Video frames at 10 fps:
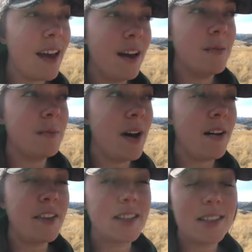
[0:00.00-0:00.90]
Um,
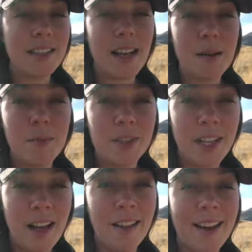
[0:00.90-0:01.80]
obviously, time will
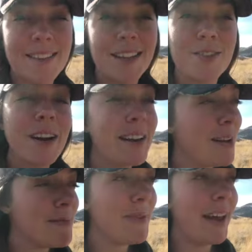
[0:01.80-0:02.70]
tell as I train
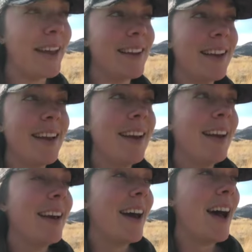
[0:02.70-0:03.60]
him and
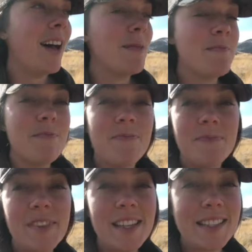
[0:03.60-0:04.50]
um,
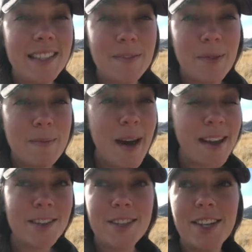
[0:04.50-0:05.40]
see if we
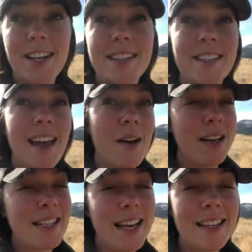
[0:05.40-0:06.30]
mesh, see how
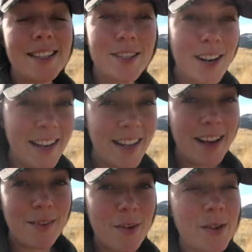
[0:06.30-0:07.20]
he takes to training.
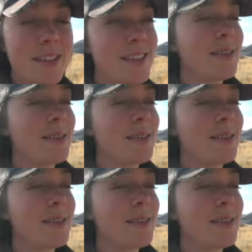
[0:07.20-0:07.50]
Every horse is